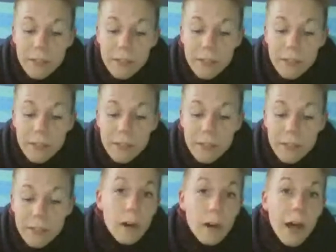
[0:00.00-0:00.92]
And the whole
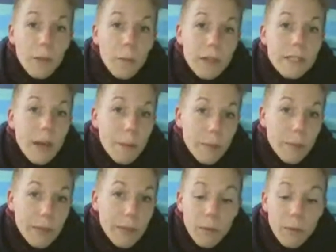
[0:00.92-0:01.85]
purpose of that is we
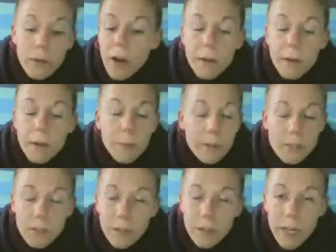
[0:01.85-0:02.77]
are a health and wellness
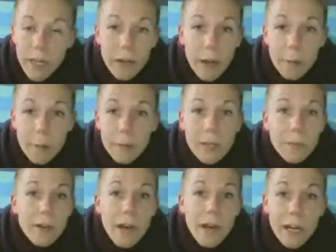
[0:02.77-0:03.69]
company. We are not a
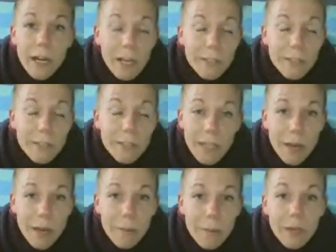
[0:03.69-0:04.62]
personal care company. We're
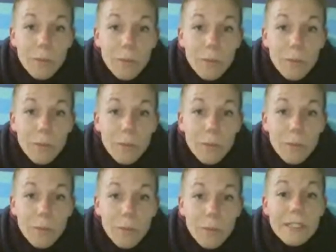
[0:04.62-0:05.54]
not a cosmetics
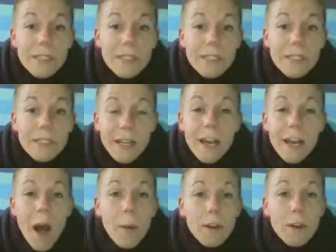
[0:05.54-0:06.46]
company. We're considered
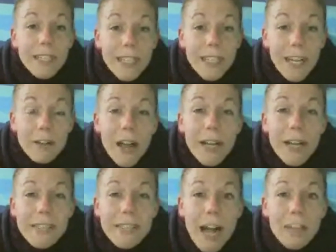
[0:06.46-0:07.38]
health and wellness.
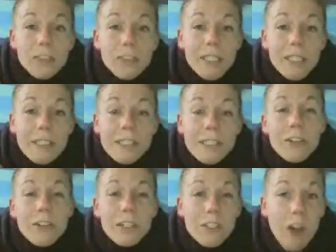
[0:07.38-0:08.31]
Our skincare
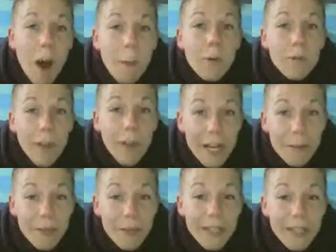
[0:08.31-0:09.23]
line is actually
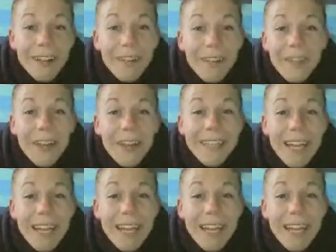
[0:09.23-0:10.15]
considered a topical
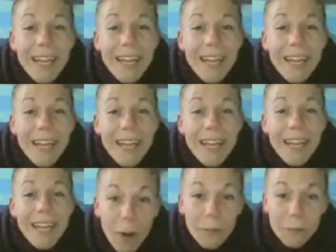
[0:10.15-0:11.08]
vitamin. Like,
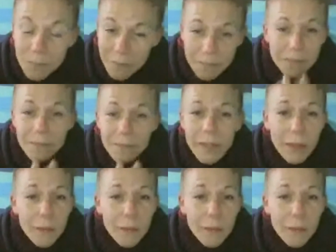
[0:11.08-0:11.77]
that's how amazing it is.